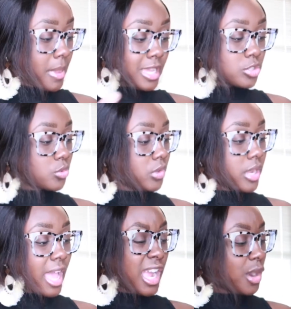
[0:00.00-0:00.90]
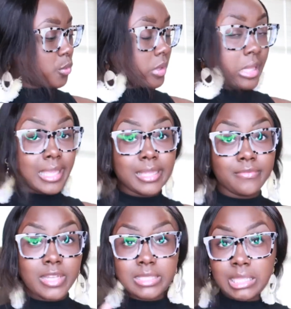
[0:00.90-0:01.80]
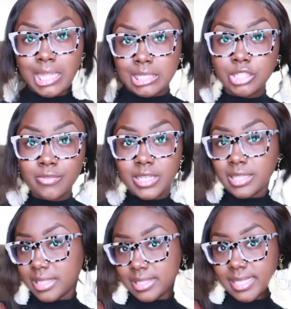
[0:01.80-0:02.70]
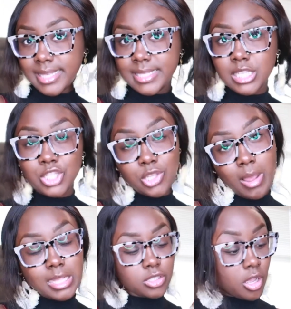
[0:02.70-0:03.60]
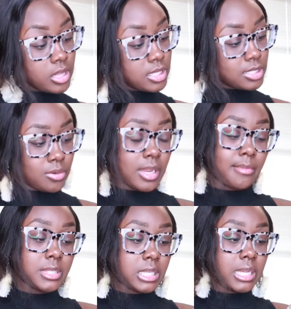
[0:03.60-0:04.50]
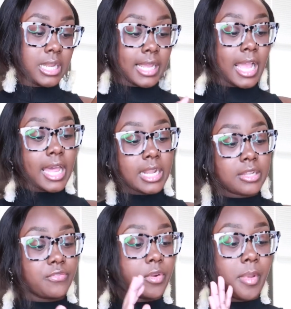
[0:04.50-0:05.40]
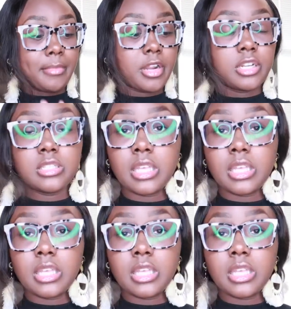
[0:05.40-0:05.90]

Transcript: Backstory, I got really invested into vanilla scents. So saw this on Amazon and I got it for my purse.